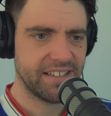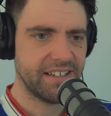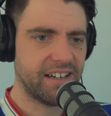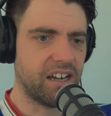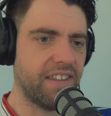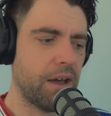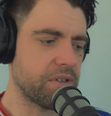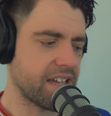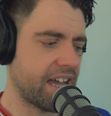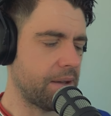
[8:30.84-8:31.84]
Oh, that
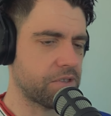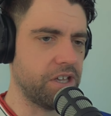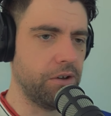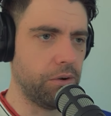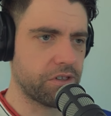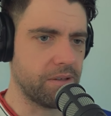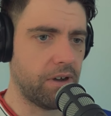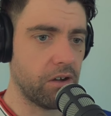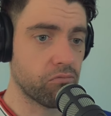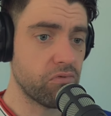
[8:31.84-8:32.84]
was absolutely awesome.
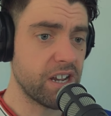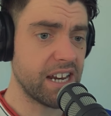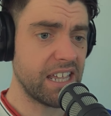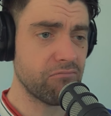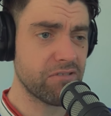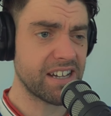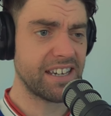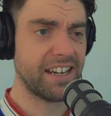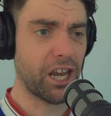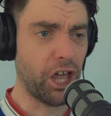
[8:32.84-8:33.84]
I really,
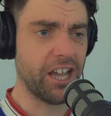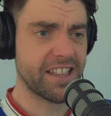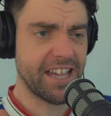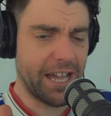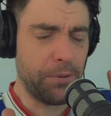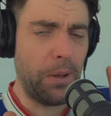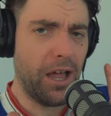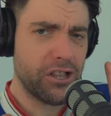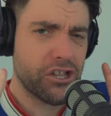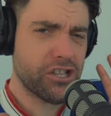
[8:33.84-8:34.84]
really liked how
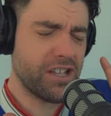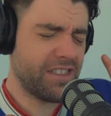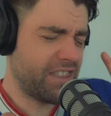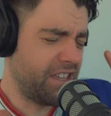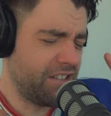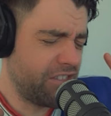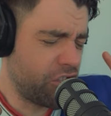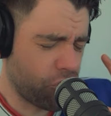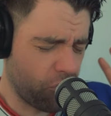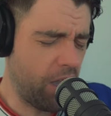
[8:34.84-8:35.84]
just the
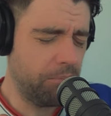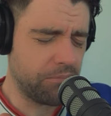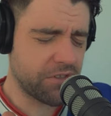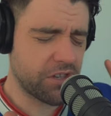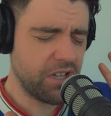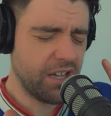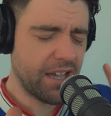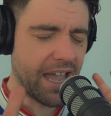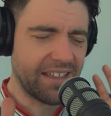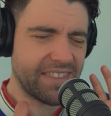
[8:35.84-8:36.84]
drums
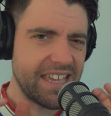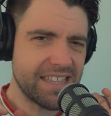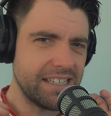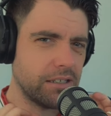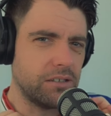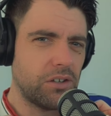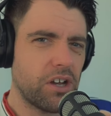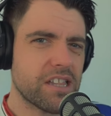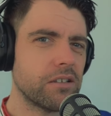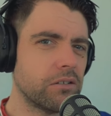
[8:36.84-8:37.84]
had these little
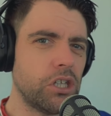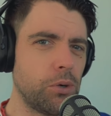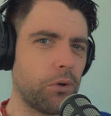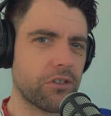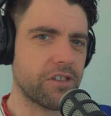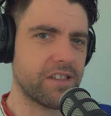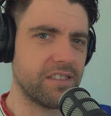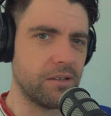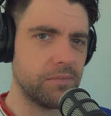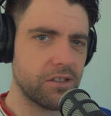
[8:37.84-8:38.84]
nice little nuances
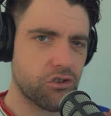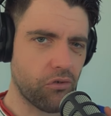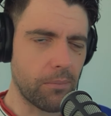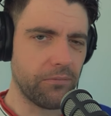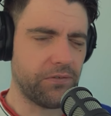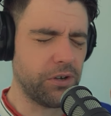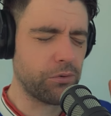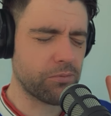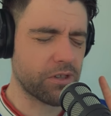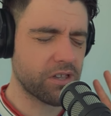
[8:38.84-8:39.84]
in them. The drum
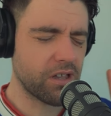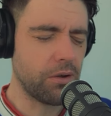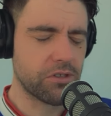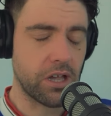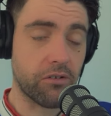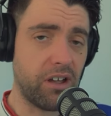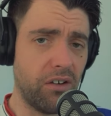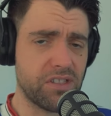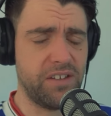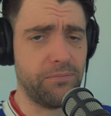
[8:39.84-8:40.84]
fills were so, so great.
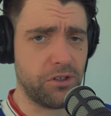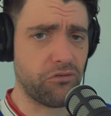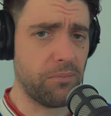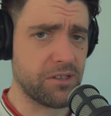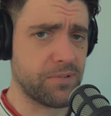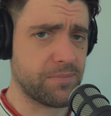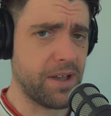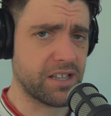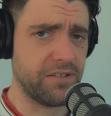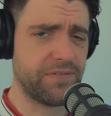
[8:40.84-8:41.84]
Obviously, from a drummer's
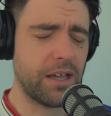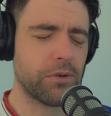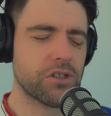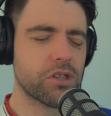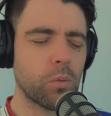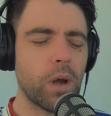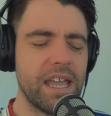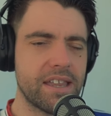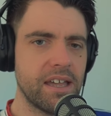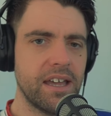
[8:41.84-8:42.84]
perspective, they were
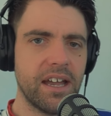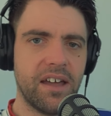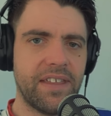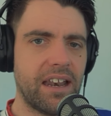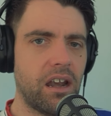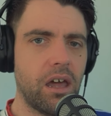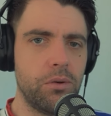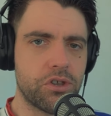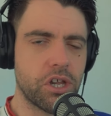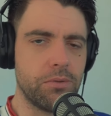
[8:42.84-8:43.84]
sweet. And that
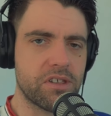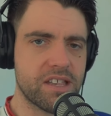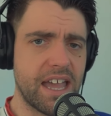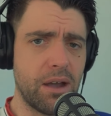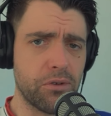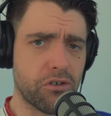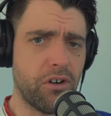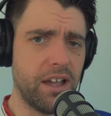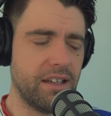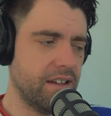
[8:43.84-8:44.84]
low-tuned snare was
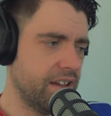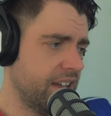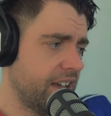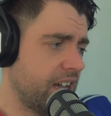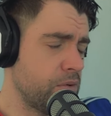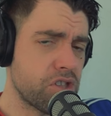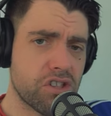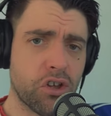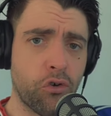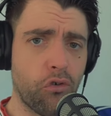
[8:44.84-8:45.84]
great. It was
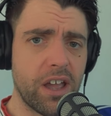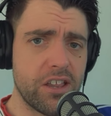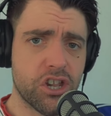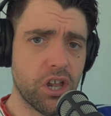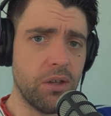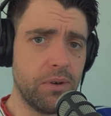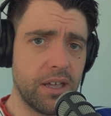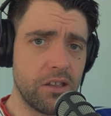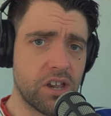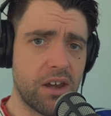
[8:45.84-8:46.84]
just a great tune
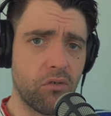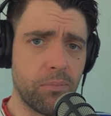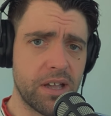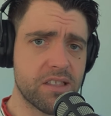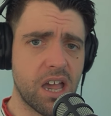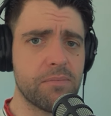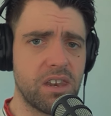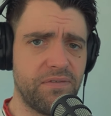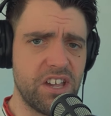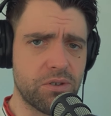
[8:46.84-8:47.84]
in general. But in terms
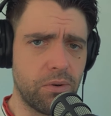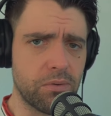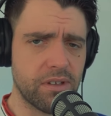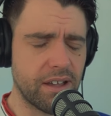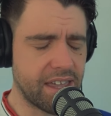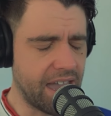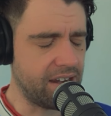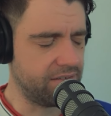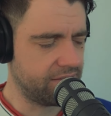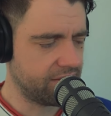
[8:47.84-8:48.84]
of the visuals,
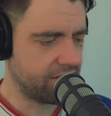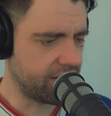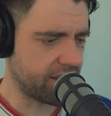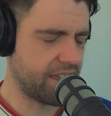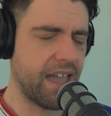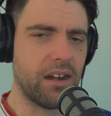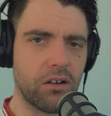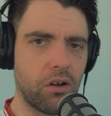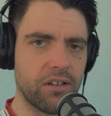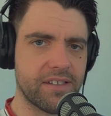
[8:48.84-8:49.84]
again,
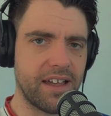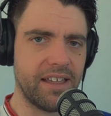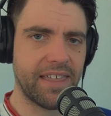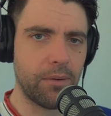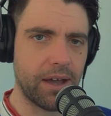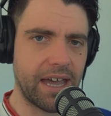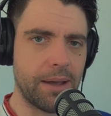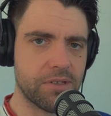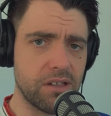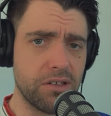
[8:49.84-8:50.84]
I've got to say, they were
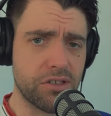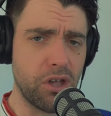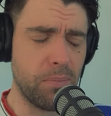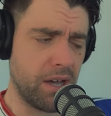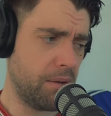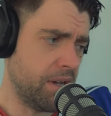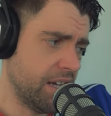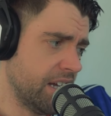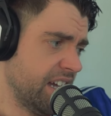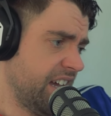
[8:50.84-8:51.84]
absolutely superb.
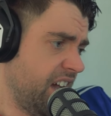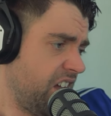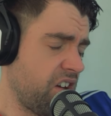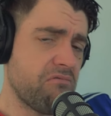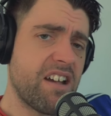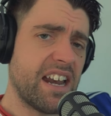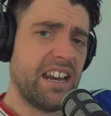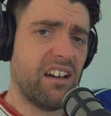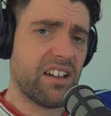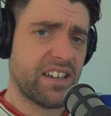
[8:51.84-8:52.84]
I don't really
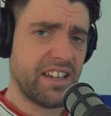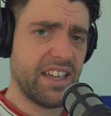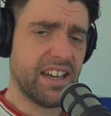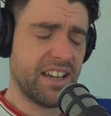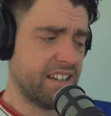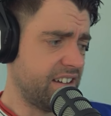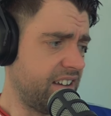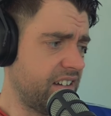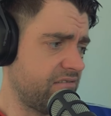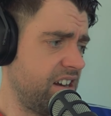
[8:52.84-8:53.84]
like a
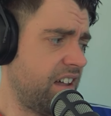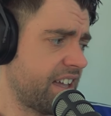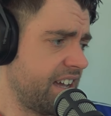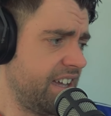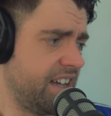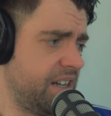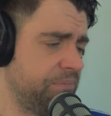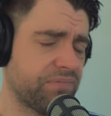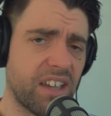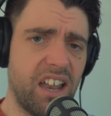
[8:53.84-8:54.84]

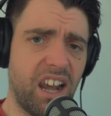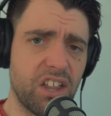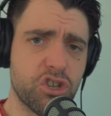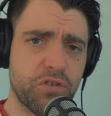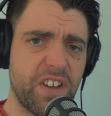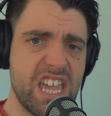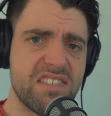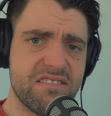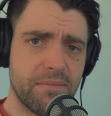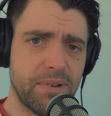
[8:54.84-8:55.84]
lunch thief.
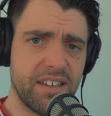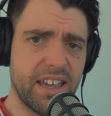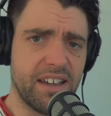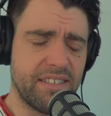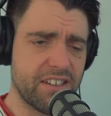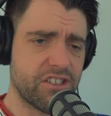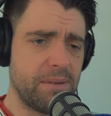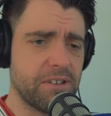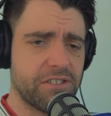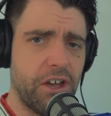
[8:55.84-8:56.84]
But yeah, that
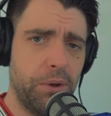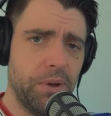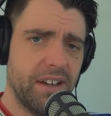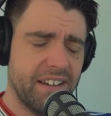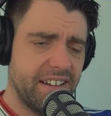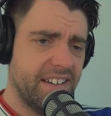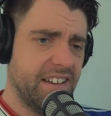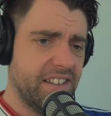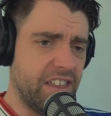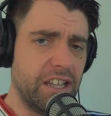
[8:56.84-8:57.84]
seemed as though
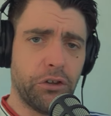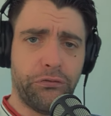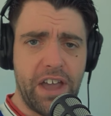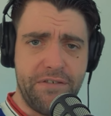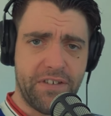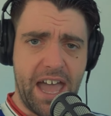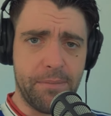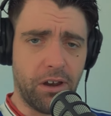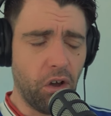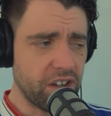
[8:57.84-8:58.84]
the little thief came
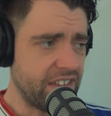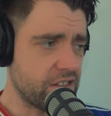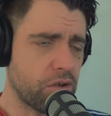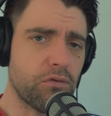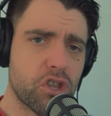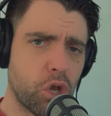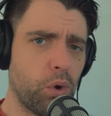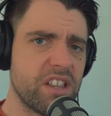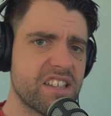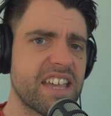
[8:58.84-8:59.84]
along and then sort of
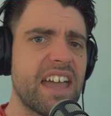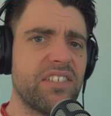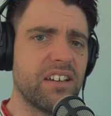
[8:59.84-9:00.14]
joined together.